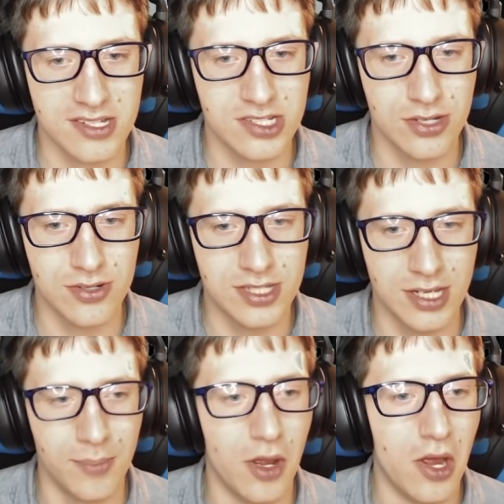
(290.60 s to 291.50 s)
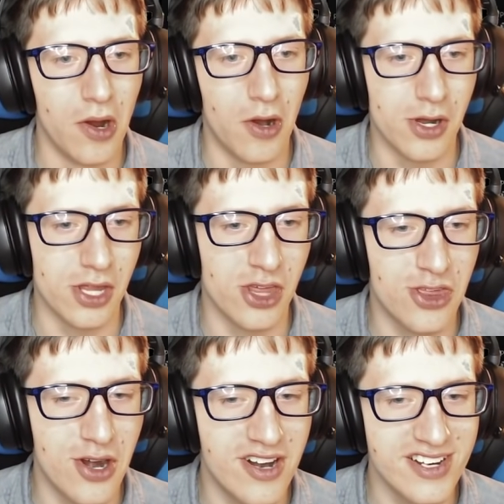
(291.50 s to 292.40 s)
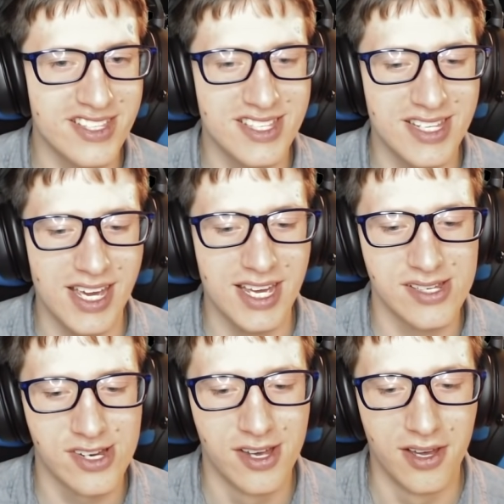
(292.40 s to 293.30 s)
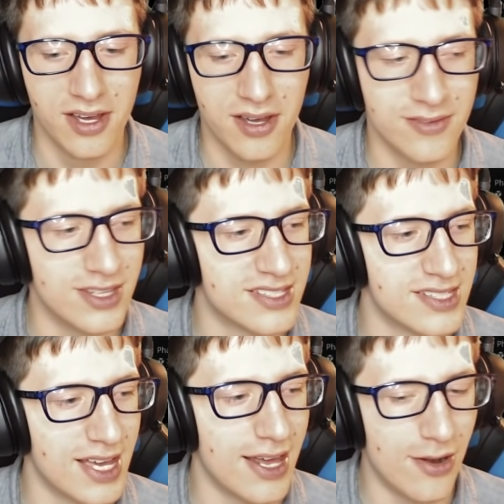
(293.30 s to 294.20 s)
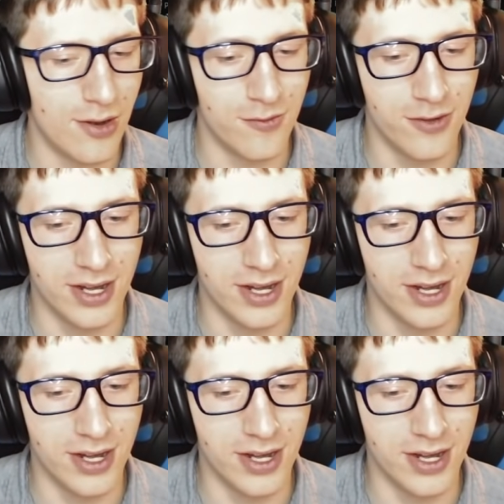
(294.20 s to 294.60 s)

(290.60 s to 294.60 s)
2 team or the third stage of the Saturn V?